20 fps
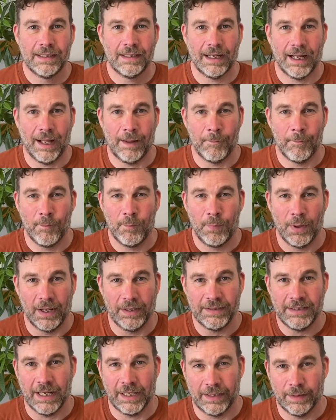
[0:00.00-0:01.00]
Um,
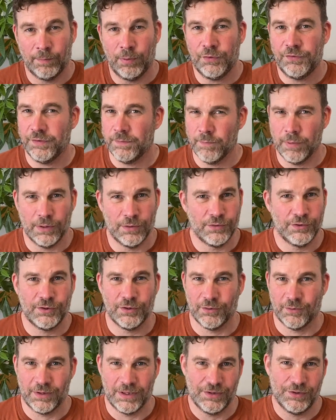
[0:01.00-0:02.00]
but yeah, the Puss in Boots
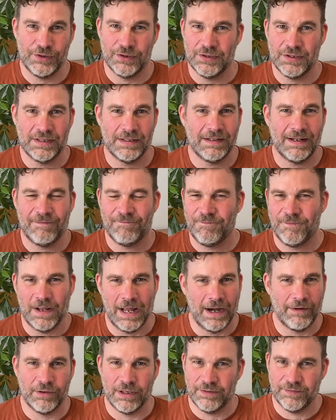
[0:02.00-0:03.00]
story is just
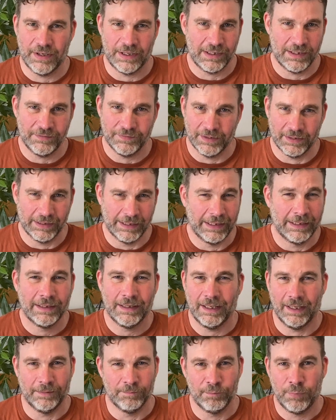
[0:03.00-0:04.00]
very, very funny.
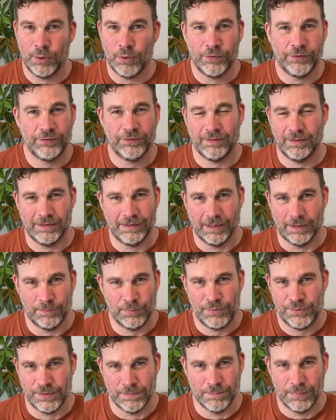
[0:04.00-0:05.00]
And Puss, you know,
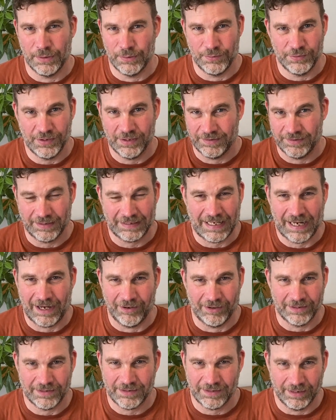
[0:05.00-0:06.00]
Puss in Boots as the
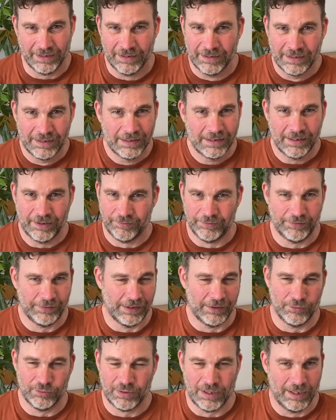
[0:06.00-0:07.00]
character, as a
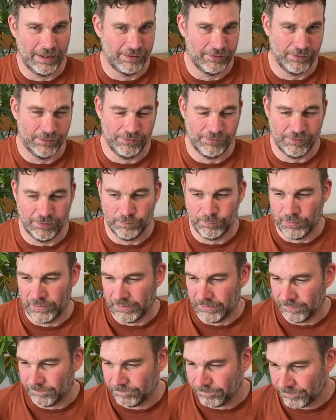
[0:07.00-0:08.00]
central character, is just
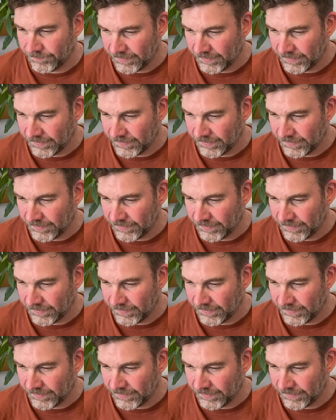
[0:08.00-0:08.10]
brilliant.